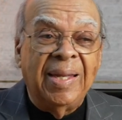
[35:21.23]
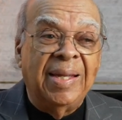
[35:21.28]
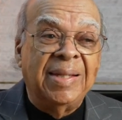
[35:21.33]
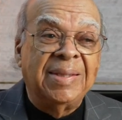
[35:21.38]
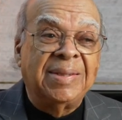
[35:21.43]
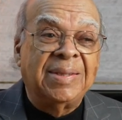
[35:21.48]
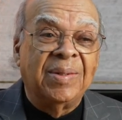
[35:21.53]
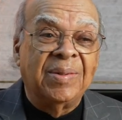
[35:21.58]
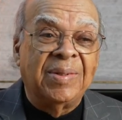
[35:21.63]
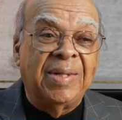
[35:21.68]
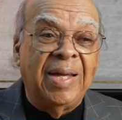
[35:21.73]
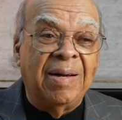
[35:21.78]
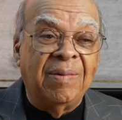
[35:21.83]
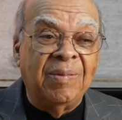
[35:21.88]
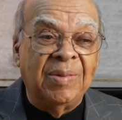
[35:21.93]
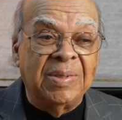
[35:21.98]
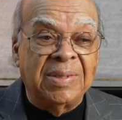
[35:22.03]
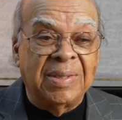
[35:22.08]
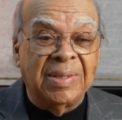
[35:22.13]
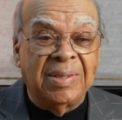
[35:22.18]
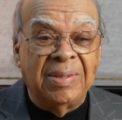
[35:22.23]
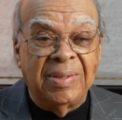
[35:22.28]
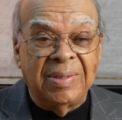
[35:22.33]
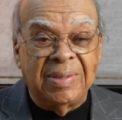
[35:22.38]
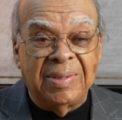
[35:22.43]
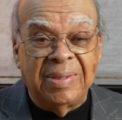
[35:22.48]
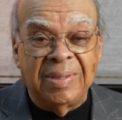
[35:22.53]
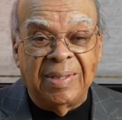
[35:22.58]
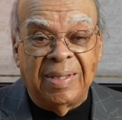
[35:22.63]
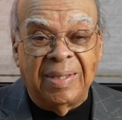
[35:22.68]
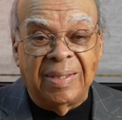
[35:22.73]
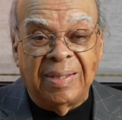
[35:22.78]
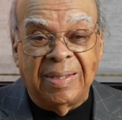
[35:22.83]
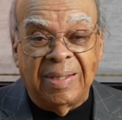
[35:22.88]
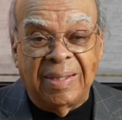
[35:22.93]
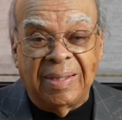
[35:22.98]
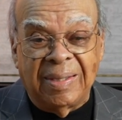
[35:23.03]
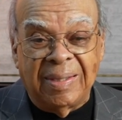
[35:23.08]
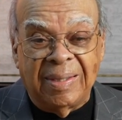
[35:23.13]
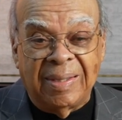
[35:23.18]
And so that was a good, uh,
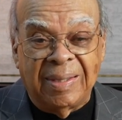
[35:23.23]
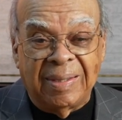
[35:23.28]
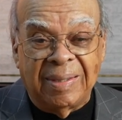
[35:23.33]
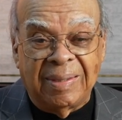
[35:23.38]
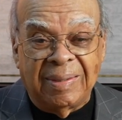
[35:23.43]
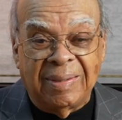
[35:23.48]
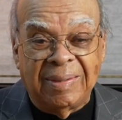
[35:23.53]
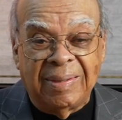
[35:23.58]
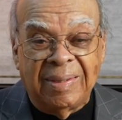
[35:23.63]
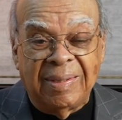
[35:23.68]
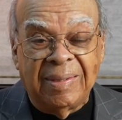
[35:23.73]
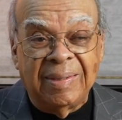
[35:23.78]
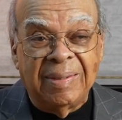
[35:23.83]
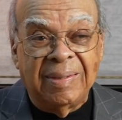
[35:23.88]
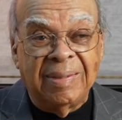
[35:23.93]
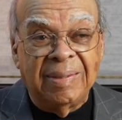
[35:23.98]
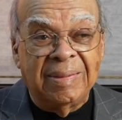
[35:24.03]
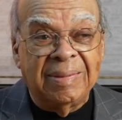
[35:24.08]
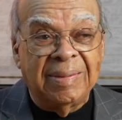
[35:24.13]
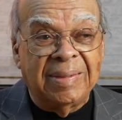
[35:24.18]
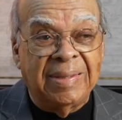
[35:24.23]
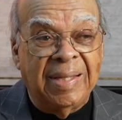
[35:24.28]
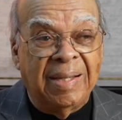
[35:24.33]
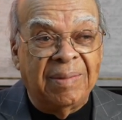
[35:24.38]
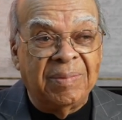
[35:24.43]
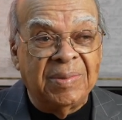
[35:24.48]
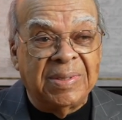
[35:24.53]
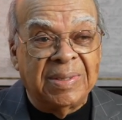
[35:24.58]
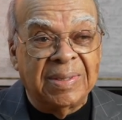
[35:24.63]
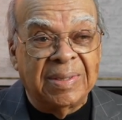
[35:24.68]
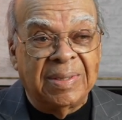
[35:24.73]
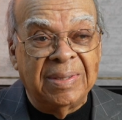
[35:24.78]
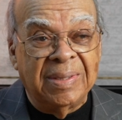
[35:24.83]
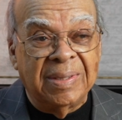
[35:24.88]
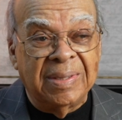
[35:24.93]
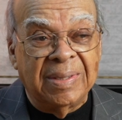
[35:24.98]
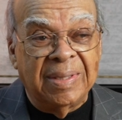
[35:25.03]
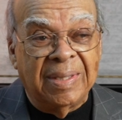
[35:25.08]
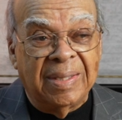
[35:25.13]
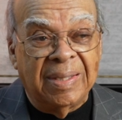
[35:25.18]
uh, uh that was a
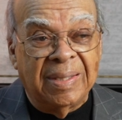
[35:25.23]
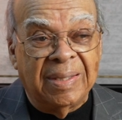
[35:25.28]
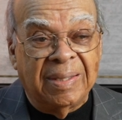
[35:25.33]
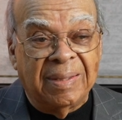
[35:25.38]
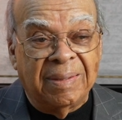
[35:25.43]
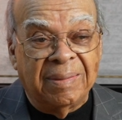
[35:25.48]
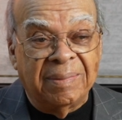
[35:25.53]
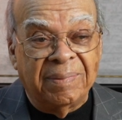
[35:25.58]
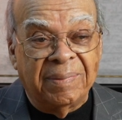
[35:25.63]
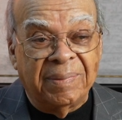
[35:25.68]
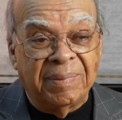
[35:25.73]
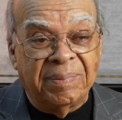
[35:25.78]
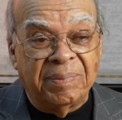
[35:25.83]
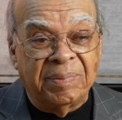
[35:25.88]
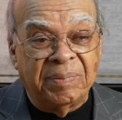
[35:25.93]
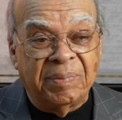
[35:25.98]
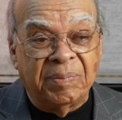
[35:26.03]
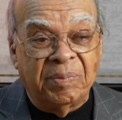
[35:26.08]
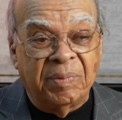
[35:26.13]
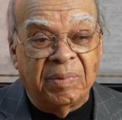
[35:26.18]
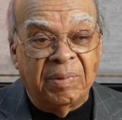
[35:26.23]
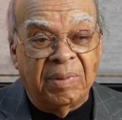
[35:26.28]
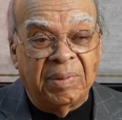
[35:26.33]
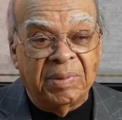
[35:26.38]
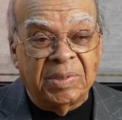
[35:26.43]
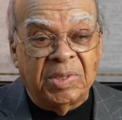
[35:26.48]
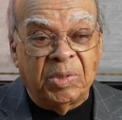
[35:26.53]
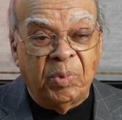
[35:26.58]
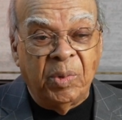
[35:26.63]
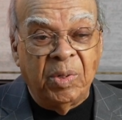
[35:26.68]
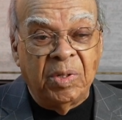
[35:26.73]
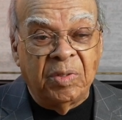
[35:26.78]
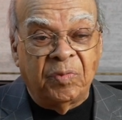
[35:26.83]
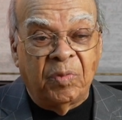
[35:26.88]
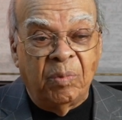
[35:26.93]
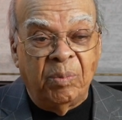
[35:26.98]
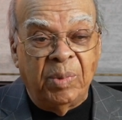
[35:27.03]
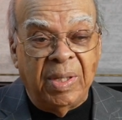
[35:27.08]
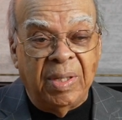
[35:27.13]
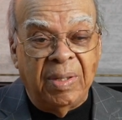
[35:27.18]
good uh, uh, uh, experience
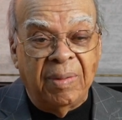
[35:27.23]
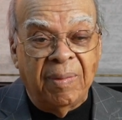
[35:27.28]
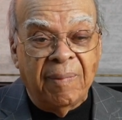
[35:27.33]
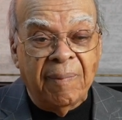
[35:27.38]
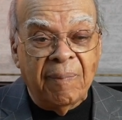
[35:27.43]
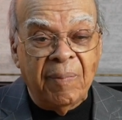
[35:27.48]
for me.